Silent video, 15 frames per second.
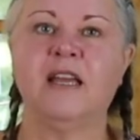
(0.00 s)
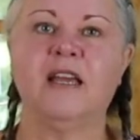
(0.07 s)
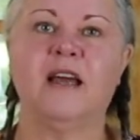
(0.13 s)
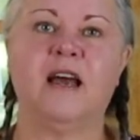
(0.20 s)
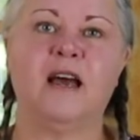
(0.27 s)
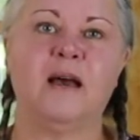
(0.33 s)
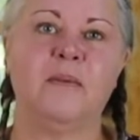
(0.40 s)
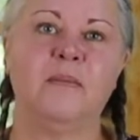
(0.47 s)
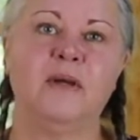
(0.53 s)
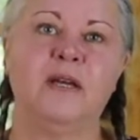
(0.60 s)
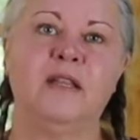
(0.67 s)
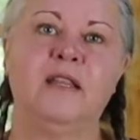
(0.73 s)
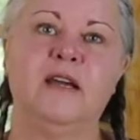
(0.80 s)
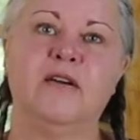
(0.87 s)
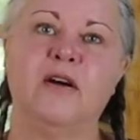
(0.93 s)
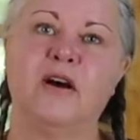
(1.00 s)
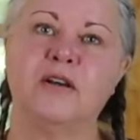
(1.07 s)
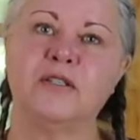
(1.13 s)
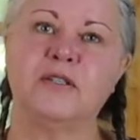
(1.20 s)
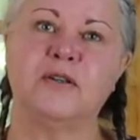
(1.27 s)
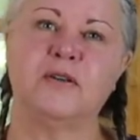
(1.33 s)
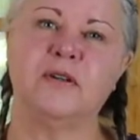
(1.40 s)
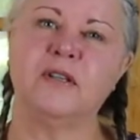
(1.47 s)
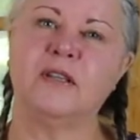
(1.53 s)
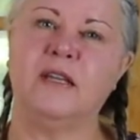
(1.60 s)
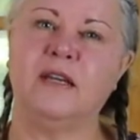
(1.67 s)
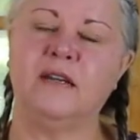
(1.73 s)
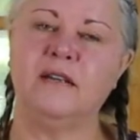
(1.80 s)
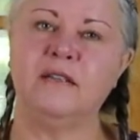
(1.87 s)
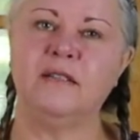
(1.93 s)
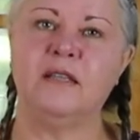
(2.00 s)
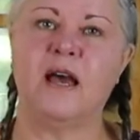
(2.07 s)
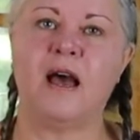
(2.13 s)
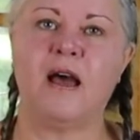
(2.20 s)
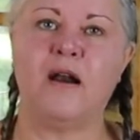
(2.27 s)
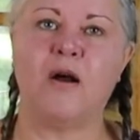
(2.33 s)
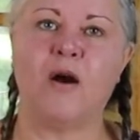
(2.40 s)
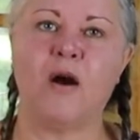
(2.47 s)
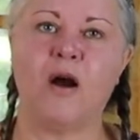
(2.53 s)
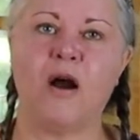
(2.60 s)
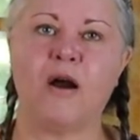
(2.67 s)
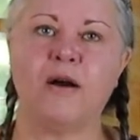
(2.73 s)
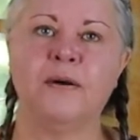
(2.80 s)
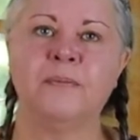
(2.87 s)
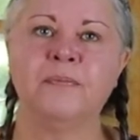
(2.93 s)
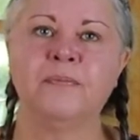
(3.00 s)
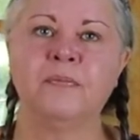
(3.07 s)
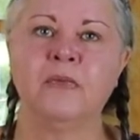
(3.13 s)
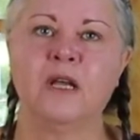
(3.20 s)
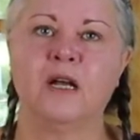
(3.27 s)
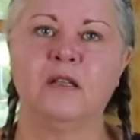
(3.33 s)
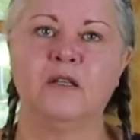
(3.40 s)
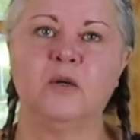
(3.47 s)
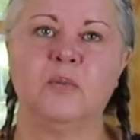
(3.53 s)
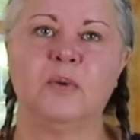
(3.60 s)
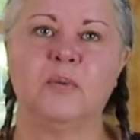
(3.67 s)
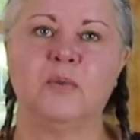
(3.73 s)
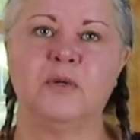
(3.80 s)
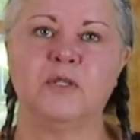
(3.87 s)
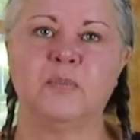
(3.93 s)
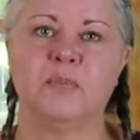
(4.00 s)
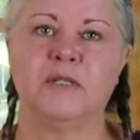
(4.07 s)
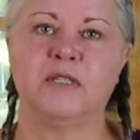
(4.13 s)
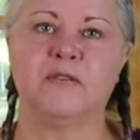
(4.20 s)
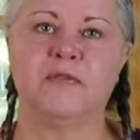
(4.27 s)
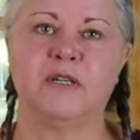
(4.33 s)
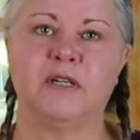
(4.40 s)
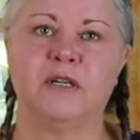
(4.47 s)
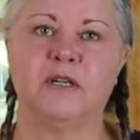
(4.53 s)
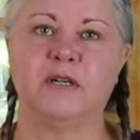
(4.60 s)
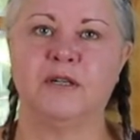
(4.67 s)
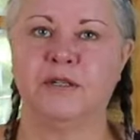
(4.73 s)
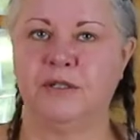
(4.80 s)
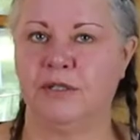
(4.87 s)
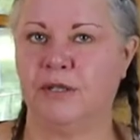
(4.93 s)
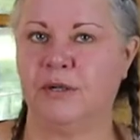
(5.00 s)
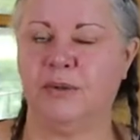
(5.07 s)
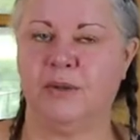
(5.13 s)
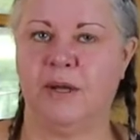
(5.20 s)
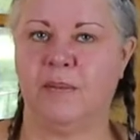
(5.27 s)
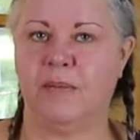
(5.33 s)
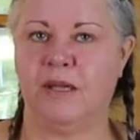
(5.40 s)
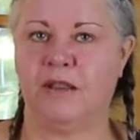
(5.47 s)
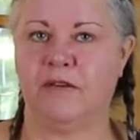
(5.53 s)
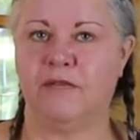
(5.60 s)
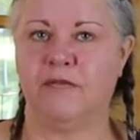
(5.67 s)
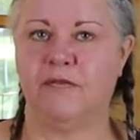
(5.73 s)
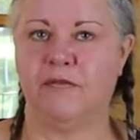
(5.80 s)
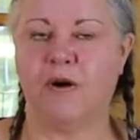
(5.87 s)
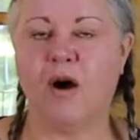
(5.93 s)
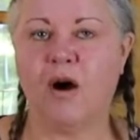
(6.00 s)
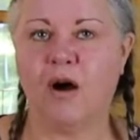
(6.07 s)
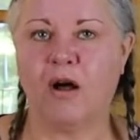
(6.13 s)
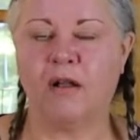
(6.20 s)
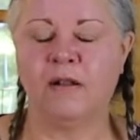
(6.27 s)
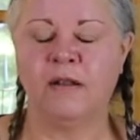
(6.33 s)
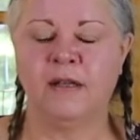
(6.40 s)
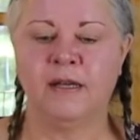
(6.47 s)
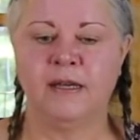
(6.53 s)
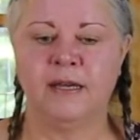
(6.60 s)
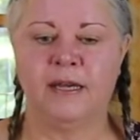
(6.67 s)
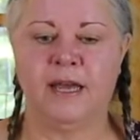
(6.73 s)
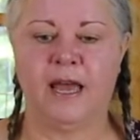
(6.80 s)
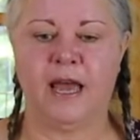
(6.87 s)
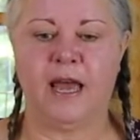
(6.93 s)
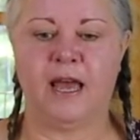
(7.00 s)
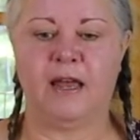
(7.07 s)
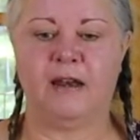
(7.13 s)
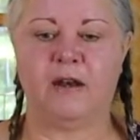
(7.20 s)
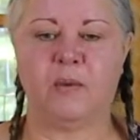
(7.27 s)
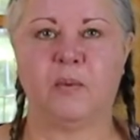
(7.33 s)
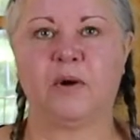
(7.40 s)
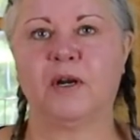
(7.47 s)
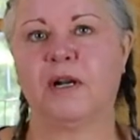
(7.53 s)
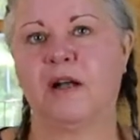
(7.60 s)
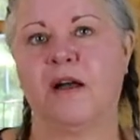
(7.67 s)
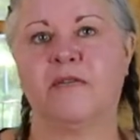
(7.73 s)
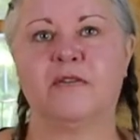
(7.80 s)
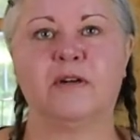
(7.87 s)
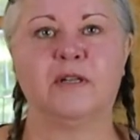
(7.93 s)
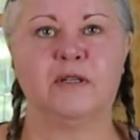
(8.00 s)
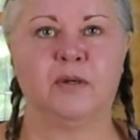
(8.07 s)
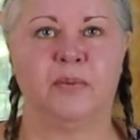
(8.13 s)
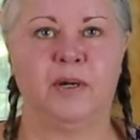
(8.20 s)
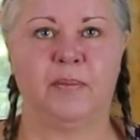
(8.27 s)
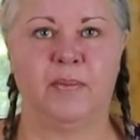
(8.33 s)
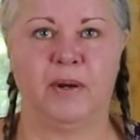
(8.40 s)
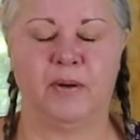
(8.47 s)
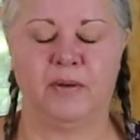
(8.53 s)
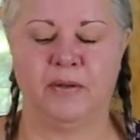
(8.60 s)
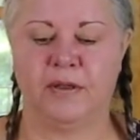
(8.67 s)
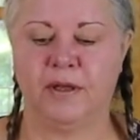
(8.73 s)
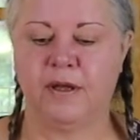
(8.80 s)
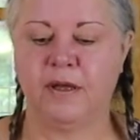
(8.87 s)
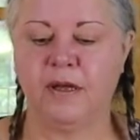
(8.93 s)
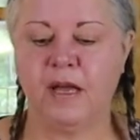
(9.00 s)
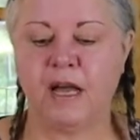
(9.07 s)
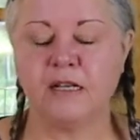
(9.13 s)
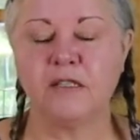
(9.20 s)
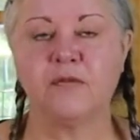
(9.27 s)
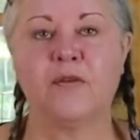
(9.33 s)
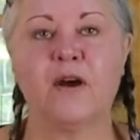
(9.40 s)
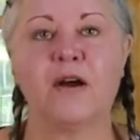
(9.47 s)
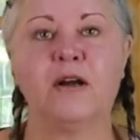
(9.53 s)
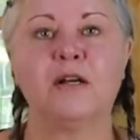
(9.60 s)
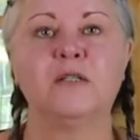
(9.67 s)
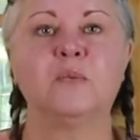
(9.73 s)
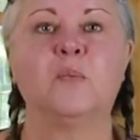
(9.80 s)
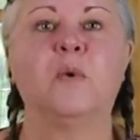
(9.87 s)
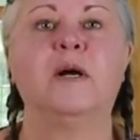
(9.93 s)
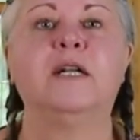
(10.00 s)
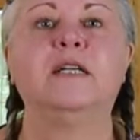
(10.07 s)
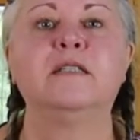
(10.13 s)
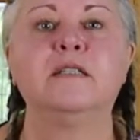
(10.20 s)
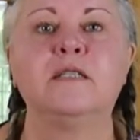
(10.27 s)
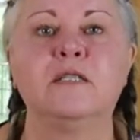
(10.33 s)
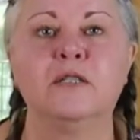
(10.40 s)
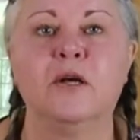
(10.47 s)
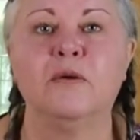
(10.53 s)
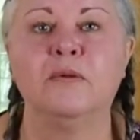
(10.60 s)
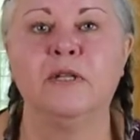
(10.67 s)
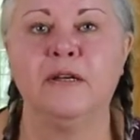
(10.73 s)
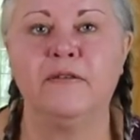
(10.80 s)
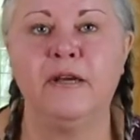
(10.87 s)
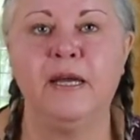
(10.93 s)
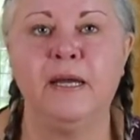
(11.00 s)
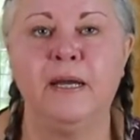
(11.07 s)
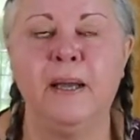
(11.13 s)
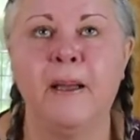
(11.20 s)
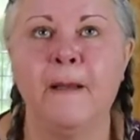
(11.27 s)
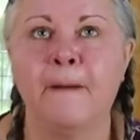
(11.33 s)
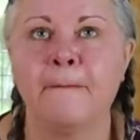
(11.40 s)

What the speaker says: there are certain things that are a little bit more specific to them in the fall. And we're going to cover a little bit of both. As far as what is slow living,